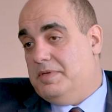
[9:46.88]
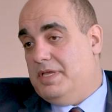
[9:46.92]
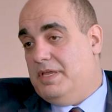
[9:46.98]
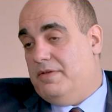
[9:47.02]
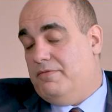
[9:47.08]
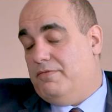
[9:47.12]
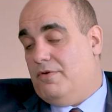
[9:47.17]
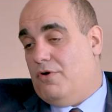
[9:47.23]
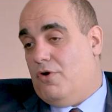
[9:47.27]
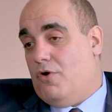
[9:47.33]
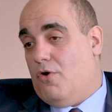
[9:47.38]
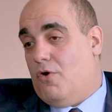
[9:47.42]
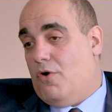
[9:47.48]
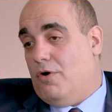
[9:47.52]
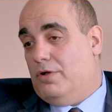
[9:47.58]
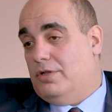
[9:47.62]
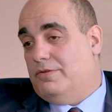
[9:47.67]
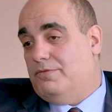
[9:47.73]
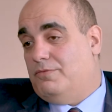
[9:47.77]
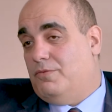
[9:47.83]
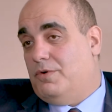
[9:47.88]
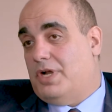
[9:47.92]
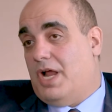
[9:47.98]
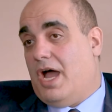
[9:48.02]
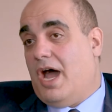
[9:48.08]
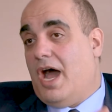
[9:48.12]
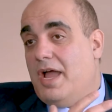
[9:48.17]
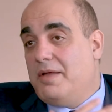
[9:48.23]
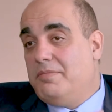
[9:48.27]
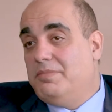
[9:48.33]
if all of what
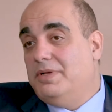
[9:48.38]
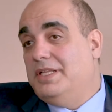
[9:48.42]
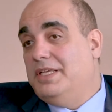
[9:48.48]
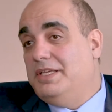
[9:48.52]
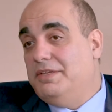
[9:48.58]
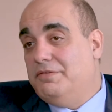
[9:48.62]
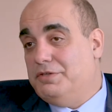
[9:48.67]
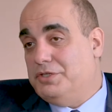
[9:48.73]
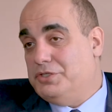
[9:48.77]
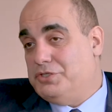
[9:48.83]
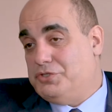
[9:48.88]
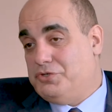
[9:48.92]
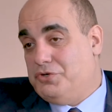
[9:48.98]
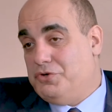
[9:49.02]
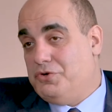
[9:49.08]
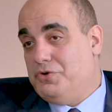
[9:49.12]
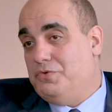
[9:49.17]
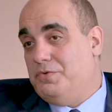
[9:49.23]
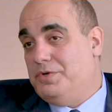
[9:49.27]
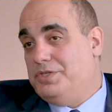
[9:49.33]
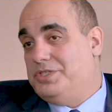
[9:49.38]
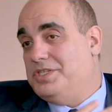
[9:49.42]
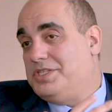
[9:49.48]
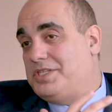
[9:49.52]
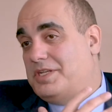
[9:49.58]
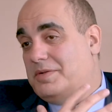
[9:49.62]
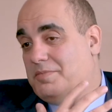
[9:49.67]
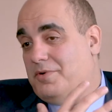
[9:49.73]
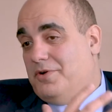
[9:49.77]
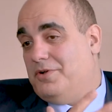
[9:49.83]
I believe is true, which
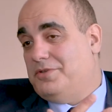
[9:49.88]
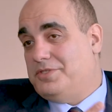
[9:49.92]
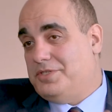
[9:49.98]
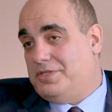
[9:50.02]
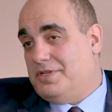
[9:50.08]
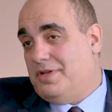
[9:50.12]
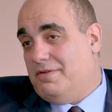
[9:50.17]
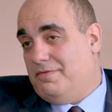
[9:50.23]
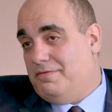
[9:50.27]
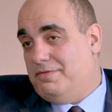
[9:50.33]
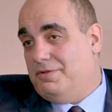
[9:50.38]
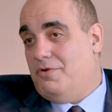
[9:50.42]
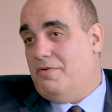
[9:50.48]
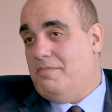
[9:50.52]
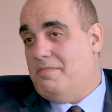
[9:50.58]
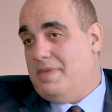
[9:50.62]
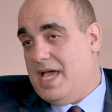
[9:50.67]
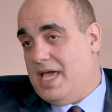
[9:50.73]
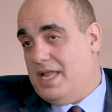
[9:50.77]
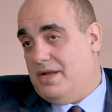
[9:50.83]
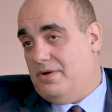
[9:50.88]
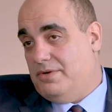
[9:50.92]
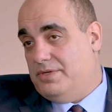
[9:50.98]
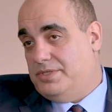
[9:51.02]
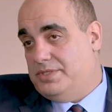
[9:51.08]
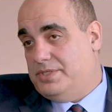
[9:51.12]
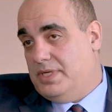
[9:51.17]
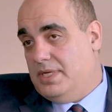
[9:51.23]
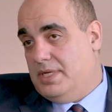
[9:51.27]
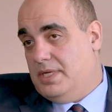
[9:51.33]
is that pulsatile flow
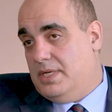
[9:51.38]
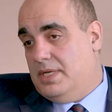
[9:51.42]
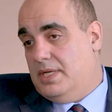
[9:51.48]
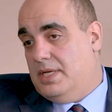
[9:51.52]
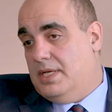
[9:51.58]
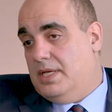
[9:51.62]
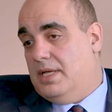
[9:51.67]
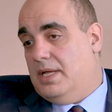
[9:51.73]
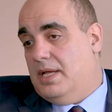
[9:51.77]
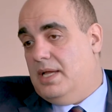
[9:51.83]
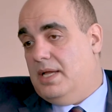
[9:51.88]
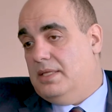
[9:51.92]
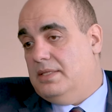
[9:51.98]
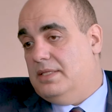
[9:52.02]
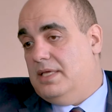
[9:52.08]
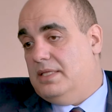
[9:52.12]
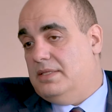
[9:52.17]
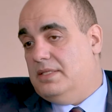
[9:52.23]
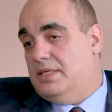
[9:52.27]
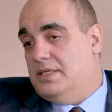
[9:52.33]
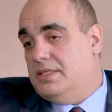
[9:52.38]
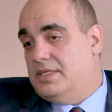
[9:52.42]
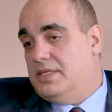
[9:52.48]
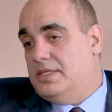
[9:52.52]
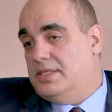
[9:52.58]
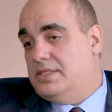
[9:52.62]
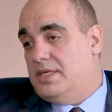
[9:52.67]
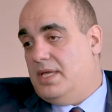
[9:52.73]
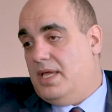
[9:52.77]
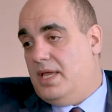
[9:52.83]
matters, that this
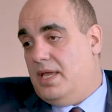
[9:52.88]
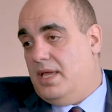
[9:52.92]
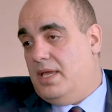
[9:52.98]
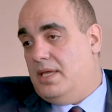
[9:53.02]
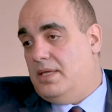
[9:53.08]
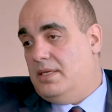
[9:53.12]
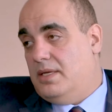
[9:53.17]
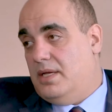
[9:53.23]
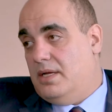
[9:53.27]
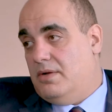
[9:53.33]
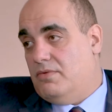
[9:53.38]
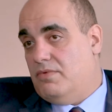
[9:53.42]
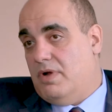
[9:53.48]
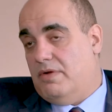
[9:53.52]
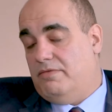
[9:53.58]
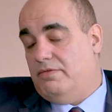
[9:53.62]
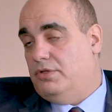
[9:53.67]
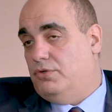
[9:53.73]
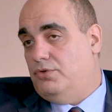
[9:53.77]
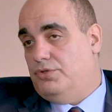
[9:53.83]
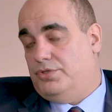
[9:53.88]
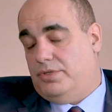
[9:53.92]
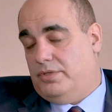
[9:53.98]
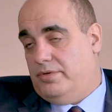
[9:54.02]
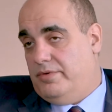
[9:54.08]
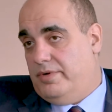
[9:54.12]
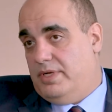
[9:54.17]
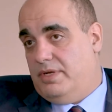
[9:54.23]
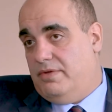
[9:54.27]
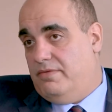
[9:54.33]
is a
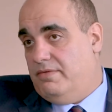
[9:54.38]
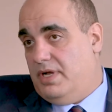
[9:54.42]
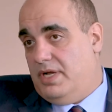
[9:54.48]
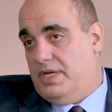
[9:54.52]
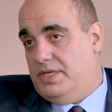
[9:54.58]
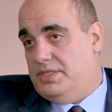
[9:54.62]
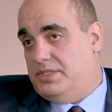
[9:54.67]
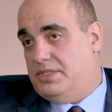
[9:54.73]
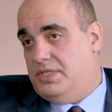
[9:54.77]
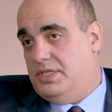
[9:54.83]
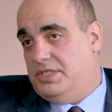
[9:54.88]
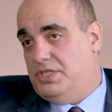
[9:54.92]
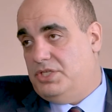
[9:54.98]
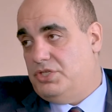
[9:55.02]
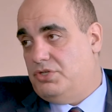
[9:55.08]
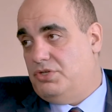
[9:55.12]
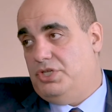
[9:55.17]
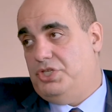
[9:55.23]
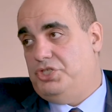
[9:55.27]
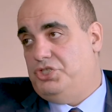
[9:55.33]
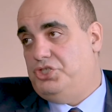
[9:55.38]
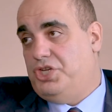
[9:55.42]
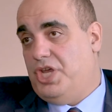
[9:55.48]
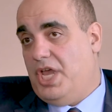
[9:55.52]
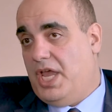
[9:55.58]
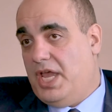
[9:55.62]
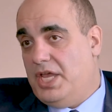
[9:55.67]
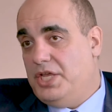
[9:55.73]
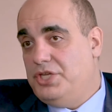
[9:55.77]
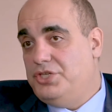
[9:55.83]
revolutionary device. This is going to
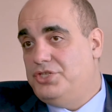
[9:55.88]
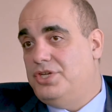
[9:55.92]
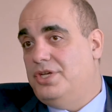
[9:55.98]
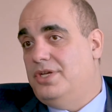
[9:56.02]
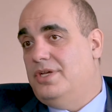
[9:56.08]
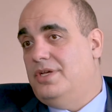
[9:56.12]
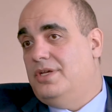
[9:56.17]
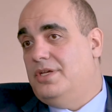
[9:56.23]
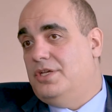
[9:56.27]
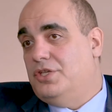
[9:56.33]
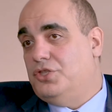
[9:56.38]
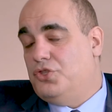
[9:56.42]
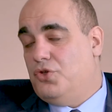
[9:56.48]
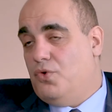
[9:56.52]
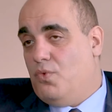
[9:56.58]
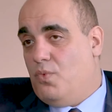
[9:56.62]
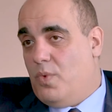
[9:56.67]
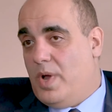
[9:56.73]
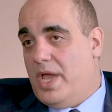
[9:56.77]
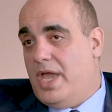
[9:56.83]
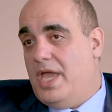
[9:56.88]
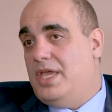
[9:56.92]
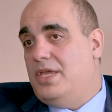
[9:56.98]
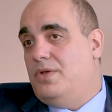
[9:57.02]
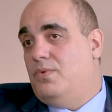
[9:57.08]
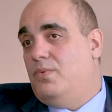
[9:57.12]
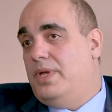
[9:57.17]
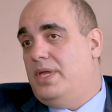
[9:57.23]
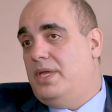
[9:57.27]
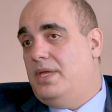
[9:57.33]
change the
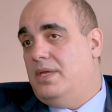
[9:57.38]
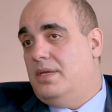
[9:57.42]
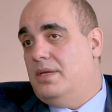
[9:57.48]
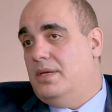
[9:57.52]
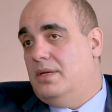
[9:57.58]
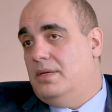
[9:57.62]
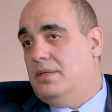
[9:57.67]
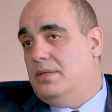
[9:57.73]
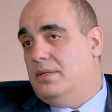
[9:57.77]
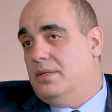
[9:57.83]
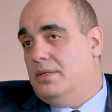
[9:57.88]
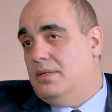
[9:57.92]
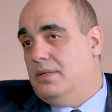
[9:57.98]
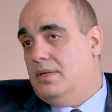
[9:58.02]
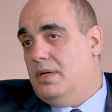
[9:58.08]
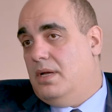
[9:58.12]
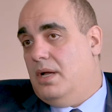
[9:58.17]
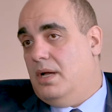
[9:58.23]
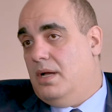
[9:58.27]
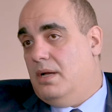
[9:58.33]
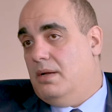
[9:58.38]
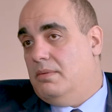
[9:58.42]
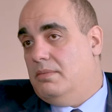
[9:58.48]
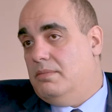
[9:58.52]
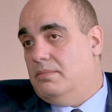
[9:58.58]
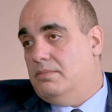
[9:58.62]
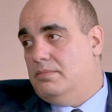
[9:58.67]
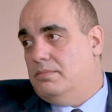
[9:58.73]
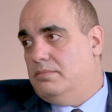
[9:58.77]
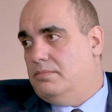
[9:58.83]
way we
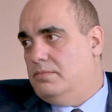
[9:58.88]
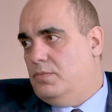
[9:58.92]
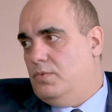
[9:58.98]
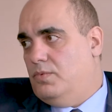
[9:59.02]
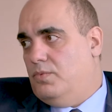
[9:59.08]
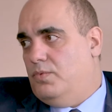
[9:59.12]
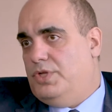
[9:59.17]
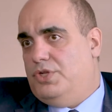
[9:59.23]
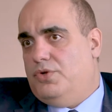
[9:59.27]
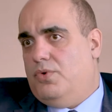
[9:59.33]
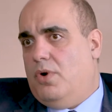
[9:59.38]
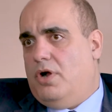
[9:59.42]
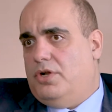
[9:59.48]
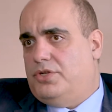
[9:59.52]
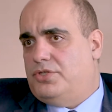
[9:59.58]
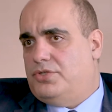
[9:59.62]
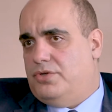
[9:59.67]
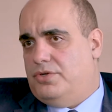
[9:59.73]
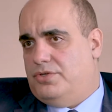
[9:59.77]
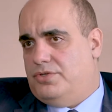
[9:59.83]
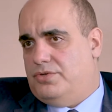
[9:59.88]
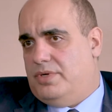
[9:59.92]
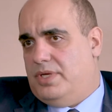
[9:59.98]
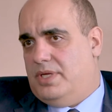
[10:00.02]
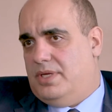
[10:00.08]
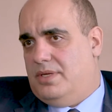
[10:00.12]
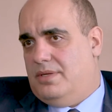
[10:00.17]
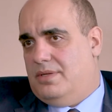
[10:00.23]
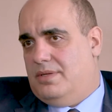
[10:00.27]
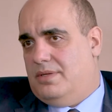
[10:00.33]
do heart
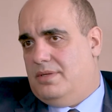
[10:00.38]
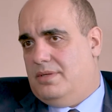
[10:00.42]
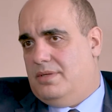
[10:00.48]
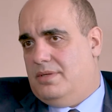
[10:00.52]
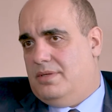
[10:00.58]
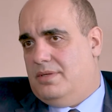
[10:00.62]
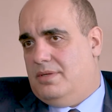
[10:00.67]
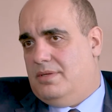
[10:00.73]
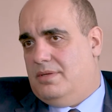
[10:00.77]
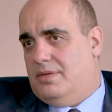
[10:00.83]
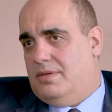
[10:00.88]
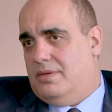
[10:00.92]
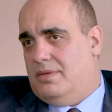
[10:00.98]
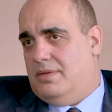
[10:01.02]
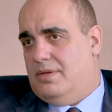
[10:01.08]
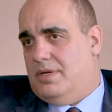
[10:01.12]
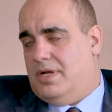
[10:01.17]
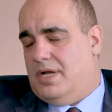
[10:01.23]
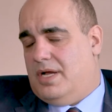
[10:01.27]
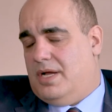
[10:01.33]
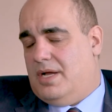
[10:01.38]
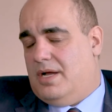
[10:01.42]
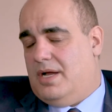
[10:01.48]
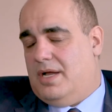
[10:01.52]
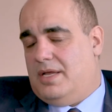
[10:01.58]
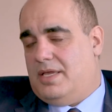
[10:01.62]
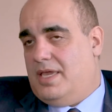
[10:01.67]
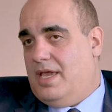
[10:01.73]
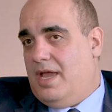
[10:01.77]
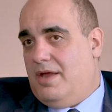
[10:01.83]
surgery.
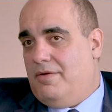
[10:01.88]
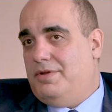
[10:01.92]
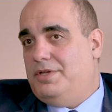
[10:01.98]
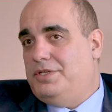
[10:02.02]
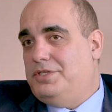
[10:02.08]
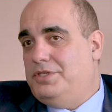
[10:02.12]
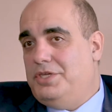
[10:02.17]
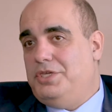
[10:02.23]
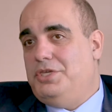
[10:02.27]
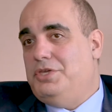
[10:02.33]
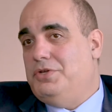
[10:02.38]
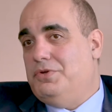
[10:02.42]
I guarantee